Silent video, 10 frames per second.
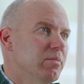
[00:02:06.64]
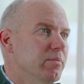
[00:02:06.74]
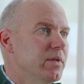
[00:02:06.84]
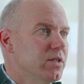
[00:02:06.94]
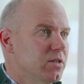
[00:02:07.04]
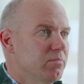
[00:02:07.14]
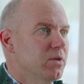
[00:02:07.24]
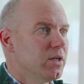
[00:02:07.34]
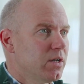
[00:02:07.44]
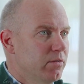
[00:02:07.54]
millimeters of
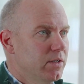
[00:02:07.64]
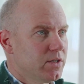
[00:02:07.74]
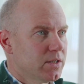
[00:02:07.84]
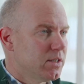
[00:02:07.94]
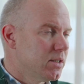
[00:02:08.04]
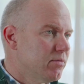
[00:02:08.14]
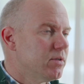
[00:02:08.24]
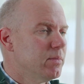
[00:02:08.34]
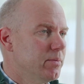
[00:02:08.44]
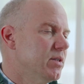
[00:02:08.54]
mercury, 60 to 70
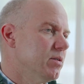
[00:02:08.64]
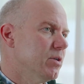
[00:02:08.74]
millimeters of